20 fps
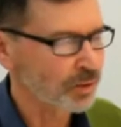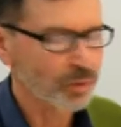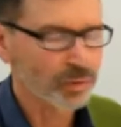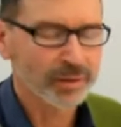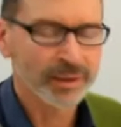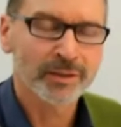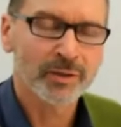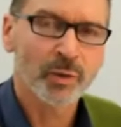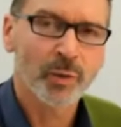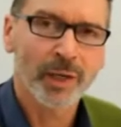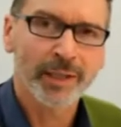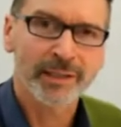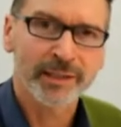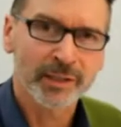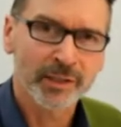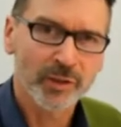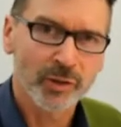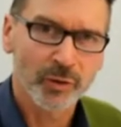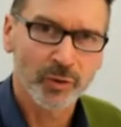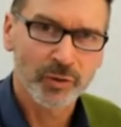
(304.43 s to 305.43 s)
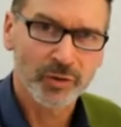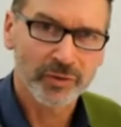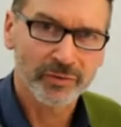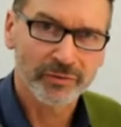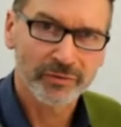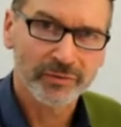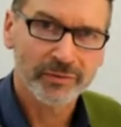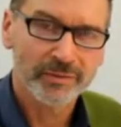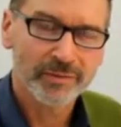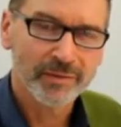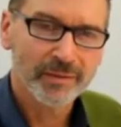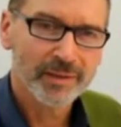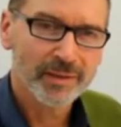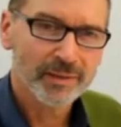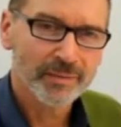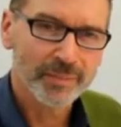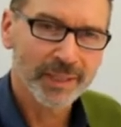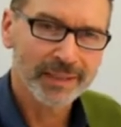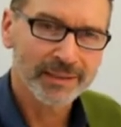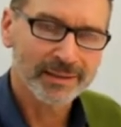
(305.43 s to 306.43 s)
It's quite exclusive.
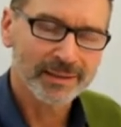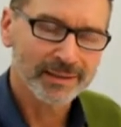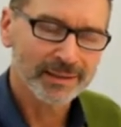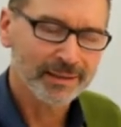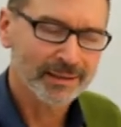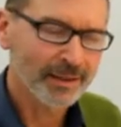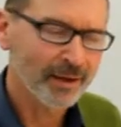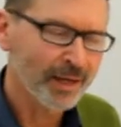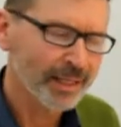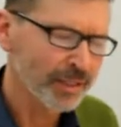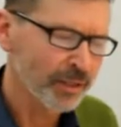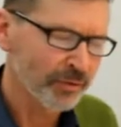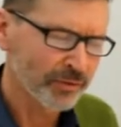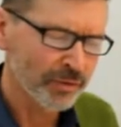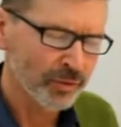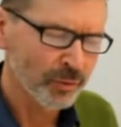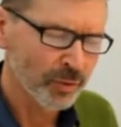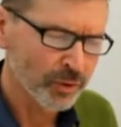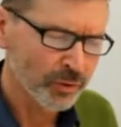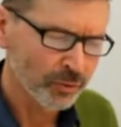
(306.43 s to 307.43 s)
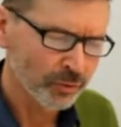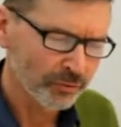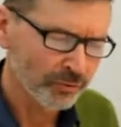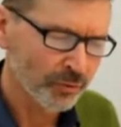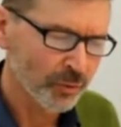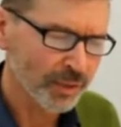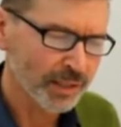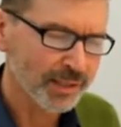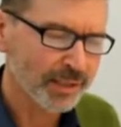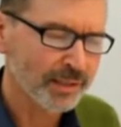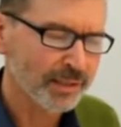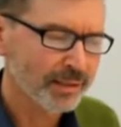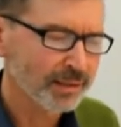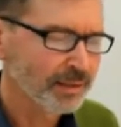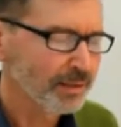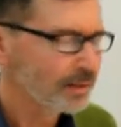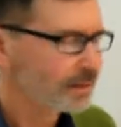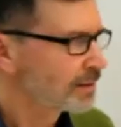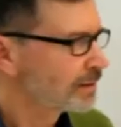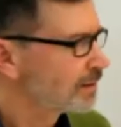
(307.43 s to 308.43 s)
But the idea of the original voice
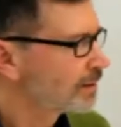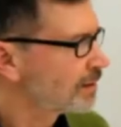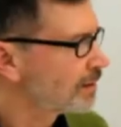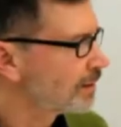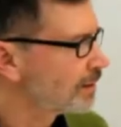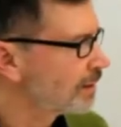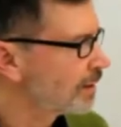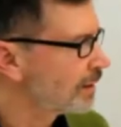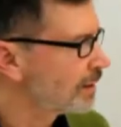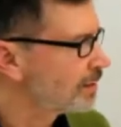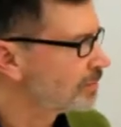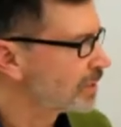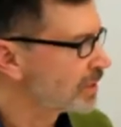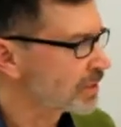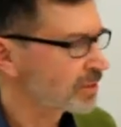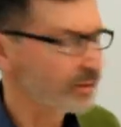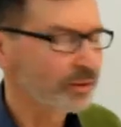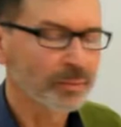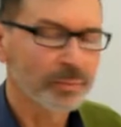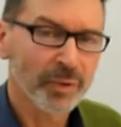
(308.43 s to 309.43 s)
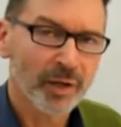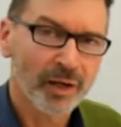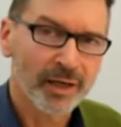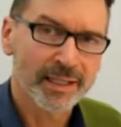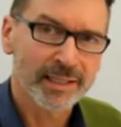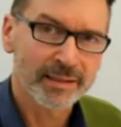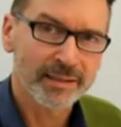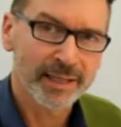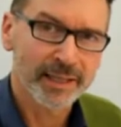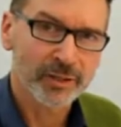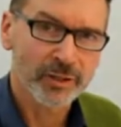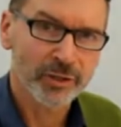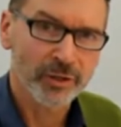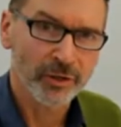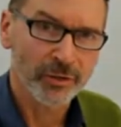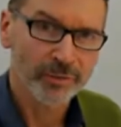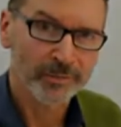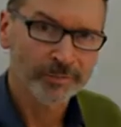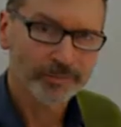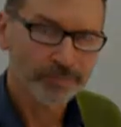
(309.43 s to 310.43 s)
still applies to that show.